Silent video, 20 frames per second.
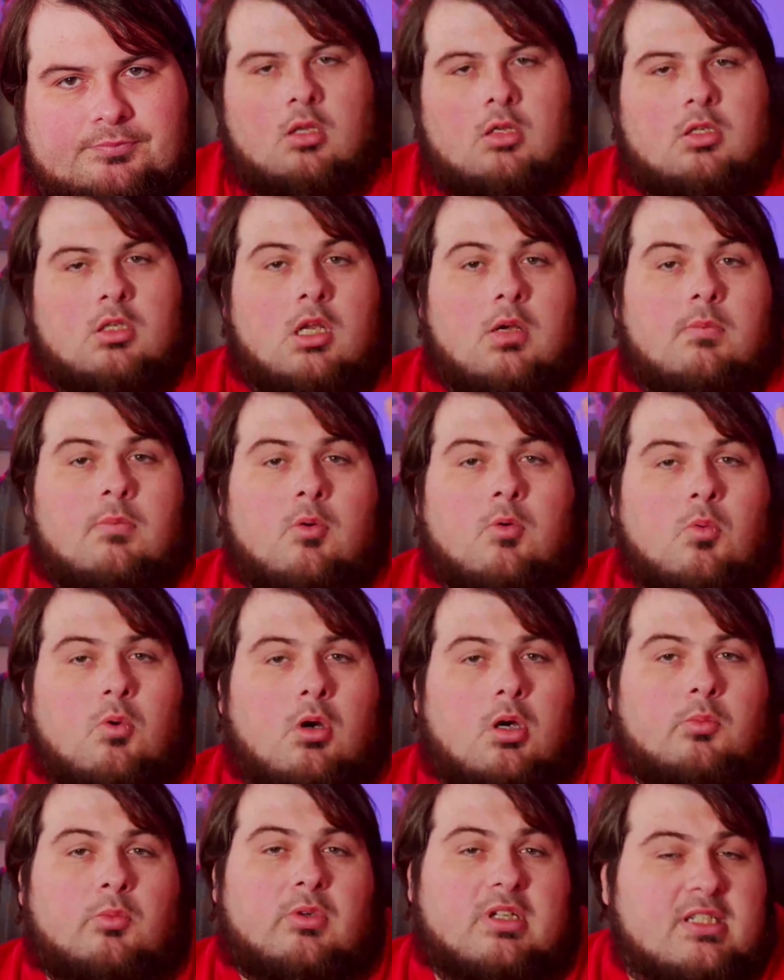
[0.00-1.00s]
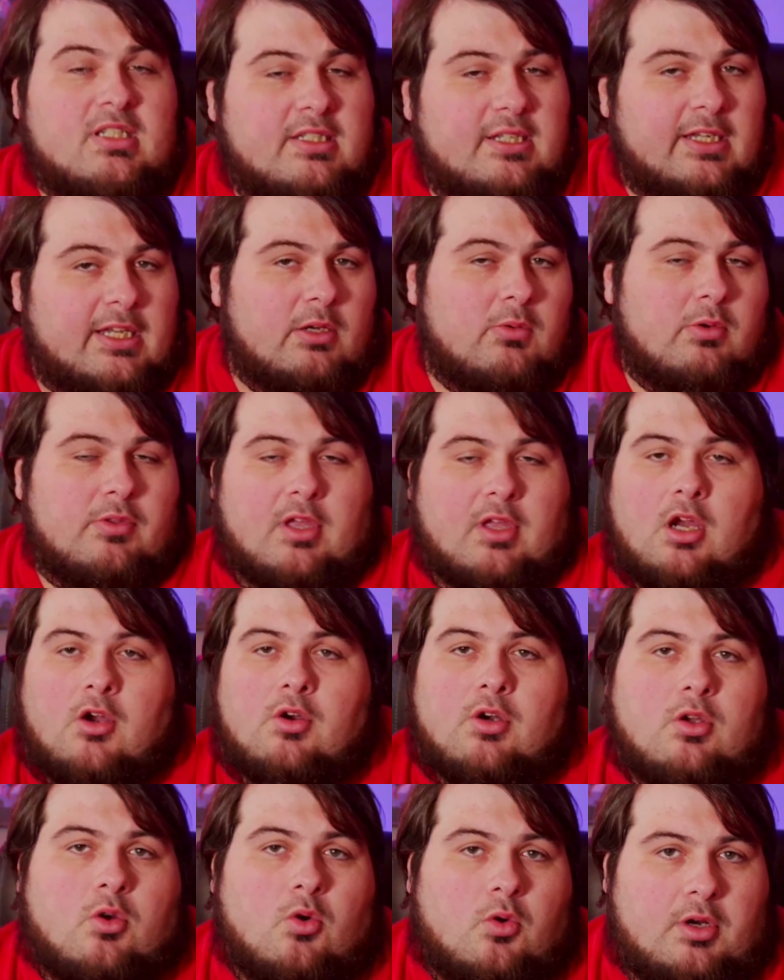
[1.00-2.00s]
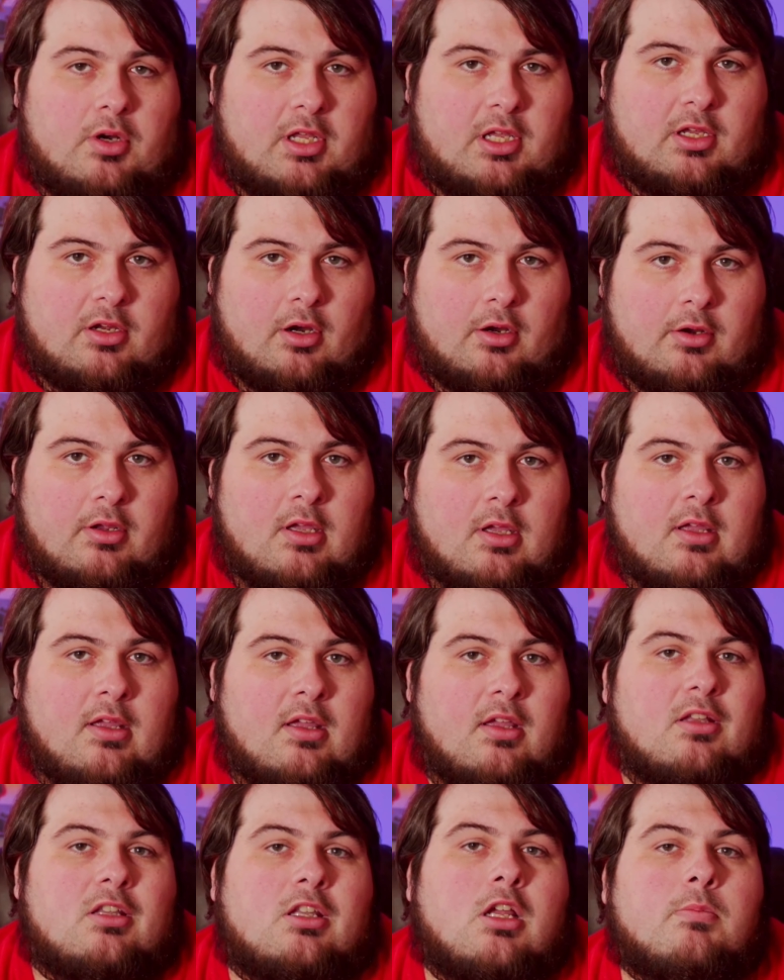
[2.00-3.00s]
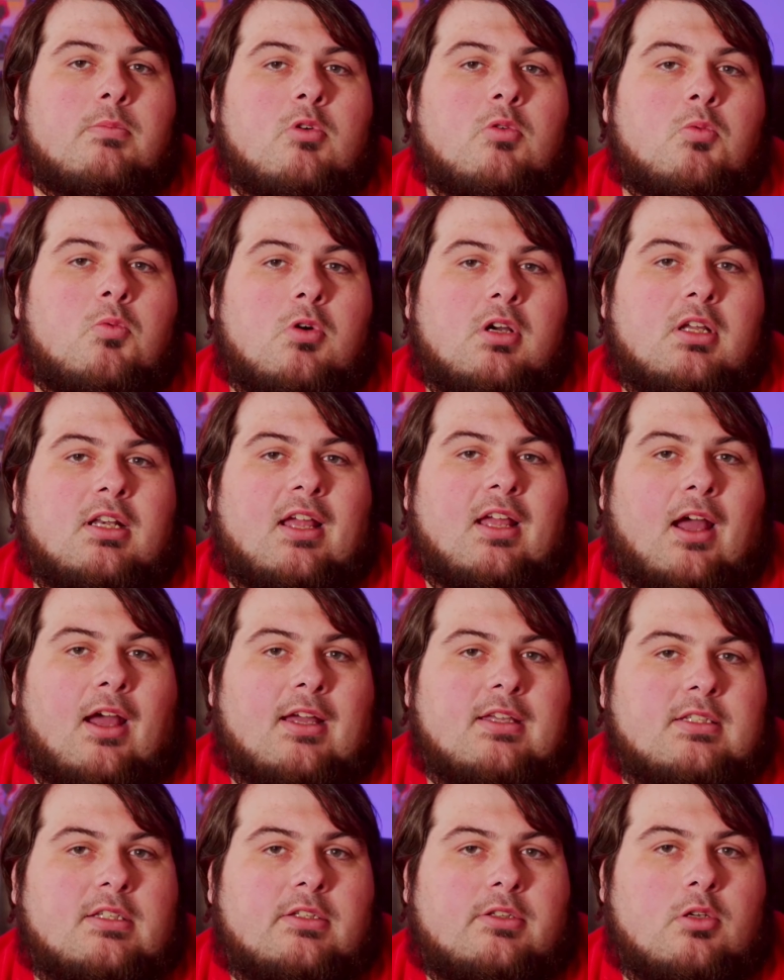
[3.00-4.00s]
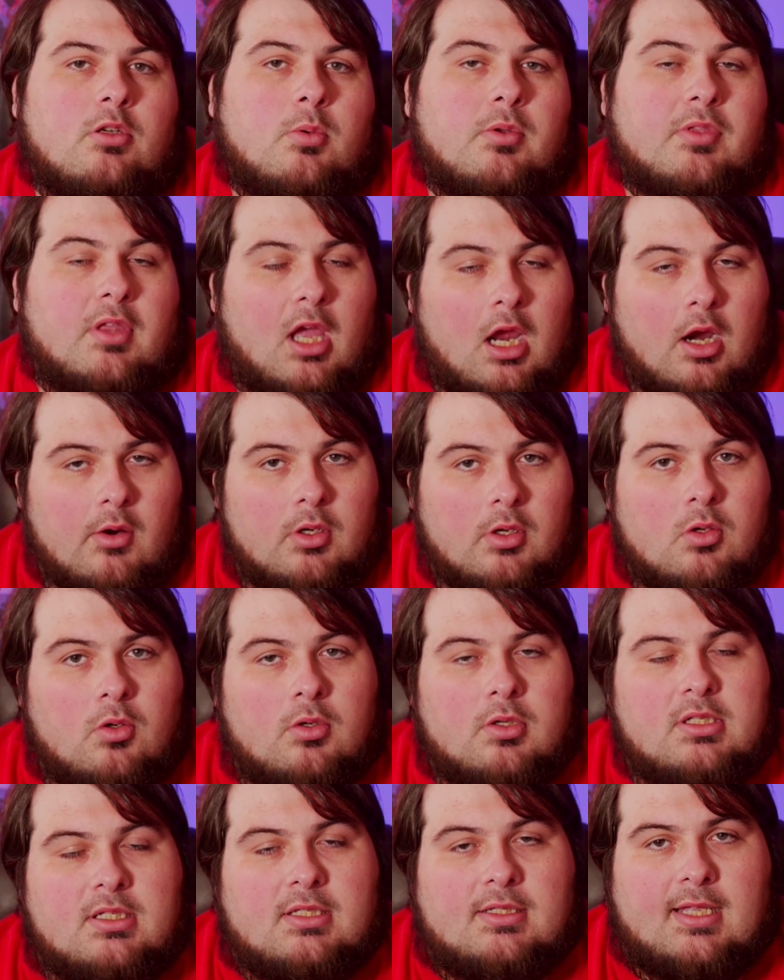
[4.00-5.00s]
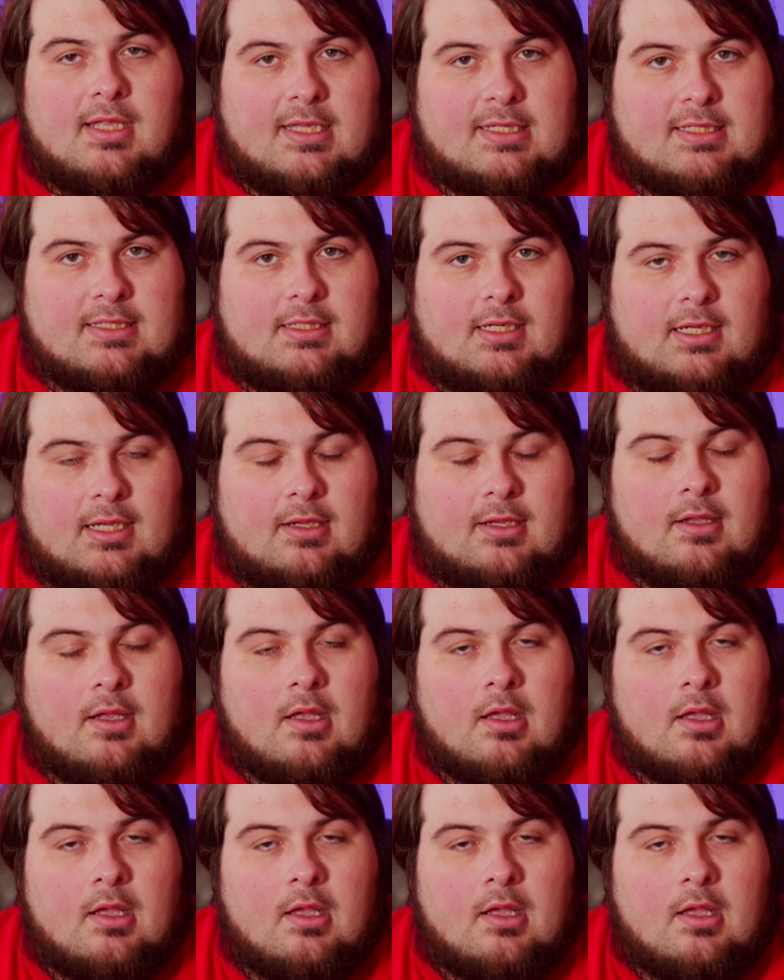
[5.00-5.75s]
Number 1, we're sticking with Aragorn here. Number 1 has to do with Aragorn's destiny.